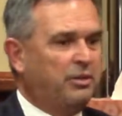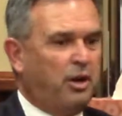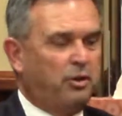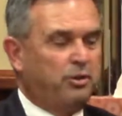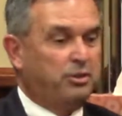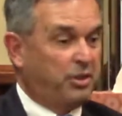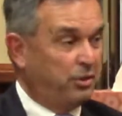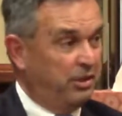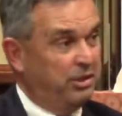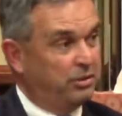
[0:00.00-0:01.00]
daughter's
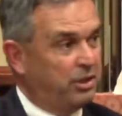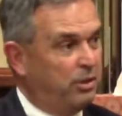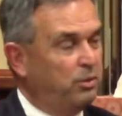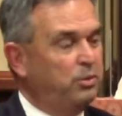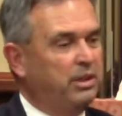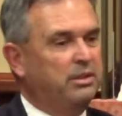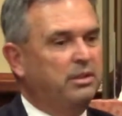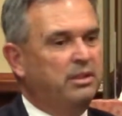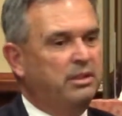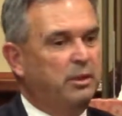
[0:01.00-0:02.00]
30 years old,
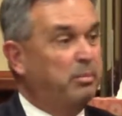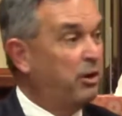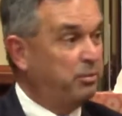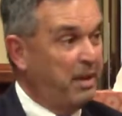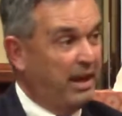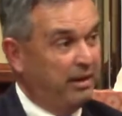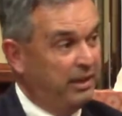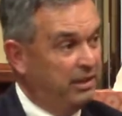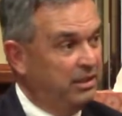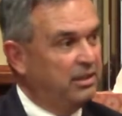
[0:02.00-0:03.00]
and they're both
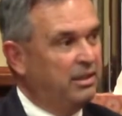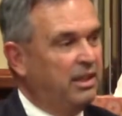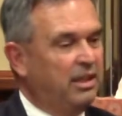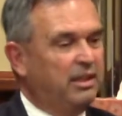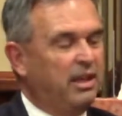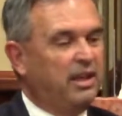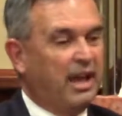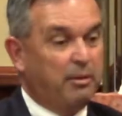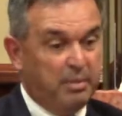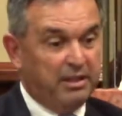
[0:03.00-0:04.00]
married and
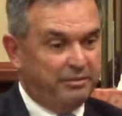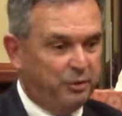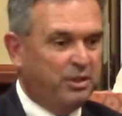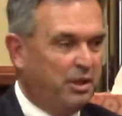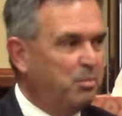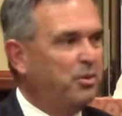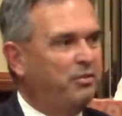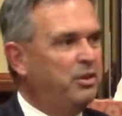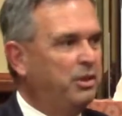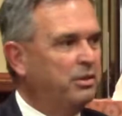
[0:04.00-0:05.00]
have been for a number
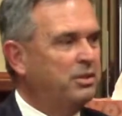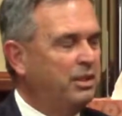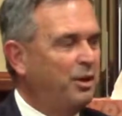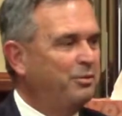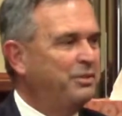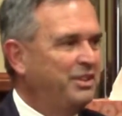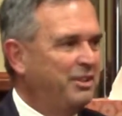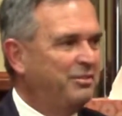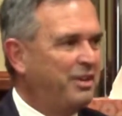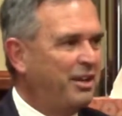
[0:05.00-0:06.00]
of years, and hopefully
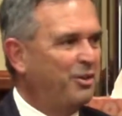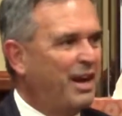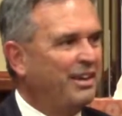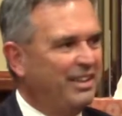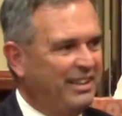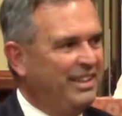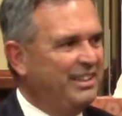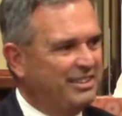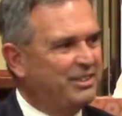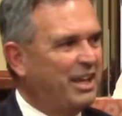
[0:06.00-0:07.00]
they'll follow our lead
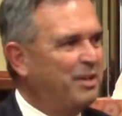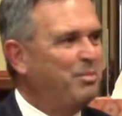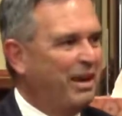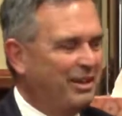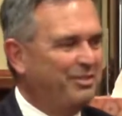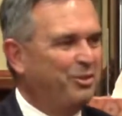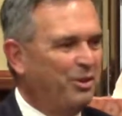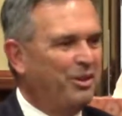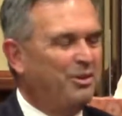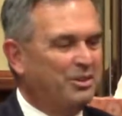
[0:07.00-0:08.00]
and stay married for a
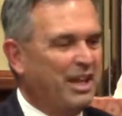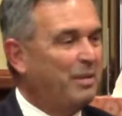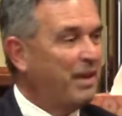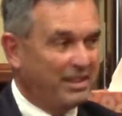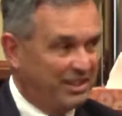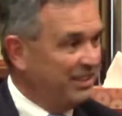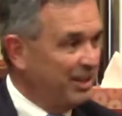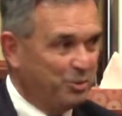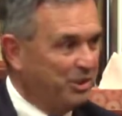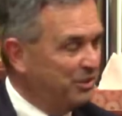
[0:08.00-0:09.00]
long time, and I think
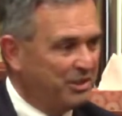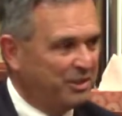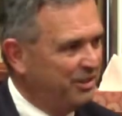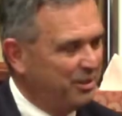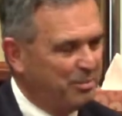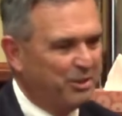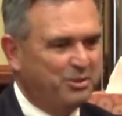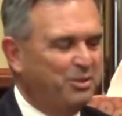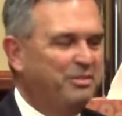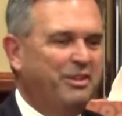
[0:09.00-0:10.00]
they will. They're both
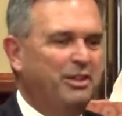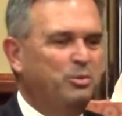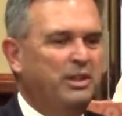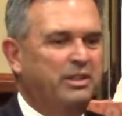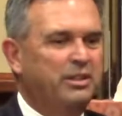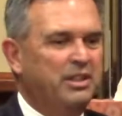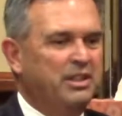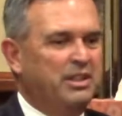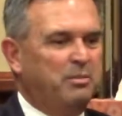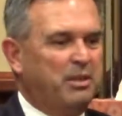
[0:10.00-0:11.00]
doing very well.
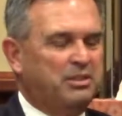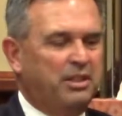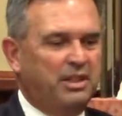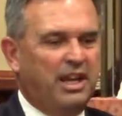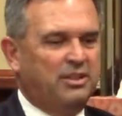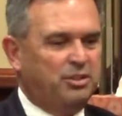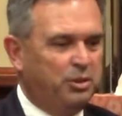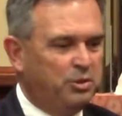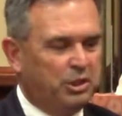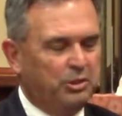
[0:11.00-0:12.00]
My son has
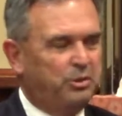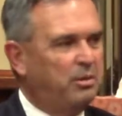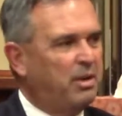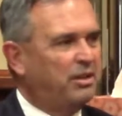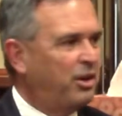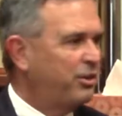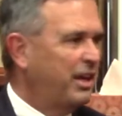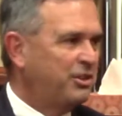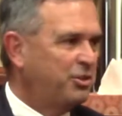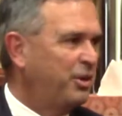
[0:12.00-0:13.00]
two children, and my daughter
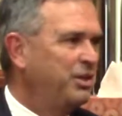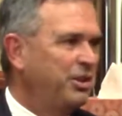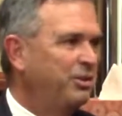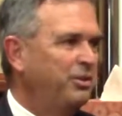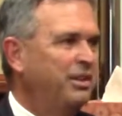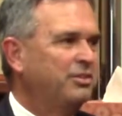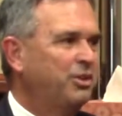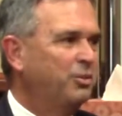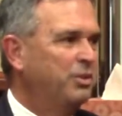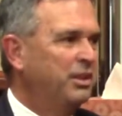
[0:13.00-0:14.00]
has three children, and so